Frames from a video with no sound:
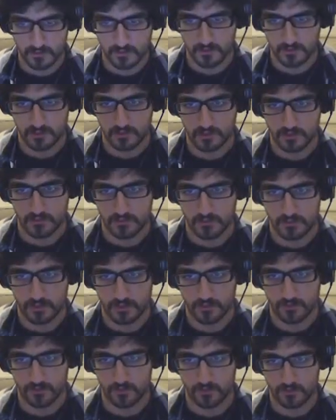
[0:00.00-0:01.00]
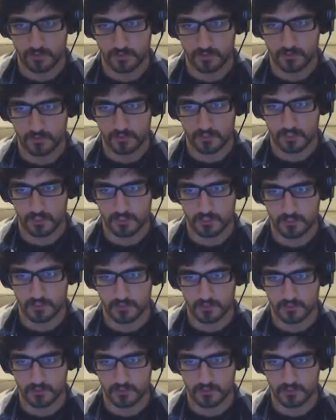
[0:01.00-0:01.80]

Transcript: in whatever way you can.